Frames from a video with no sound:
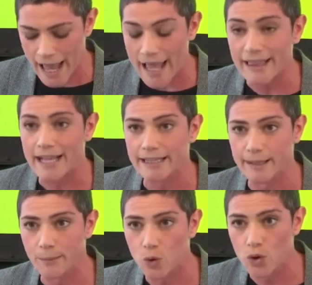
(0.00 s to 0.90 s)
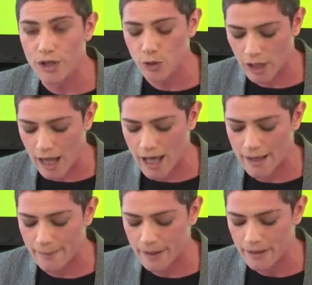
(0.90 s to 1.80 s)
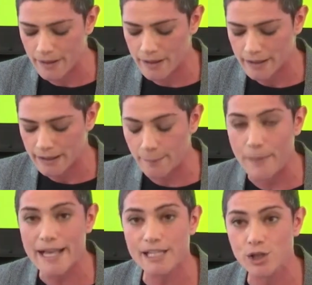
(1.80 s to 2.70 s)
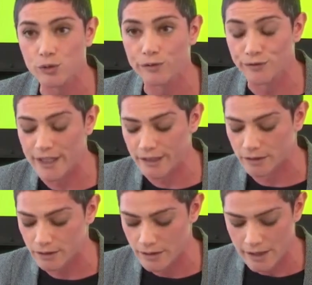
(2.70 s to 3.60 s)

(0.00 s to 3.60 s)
and that the more you climb, the best you'll feel,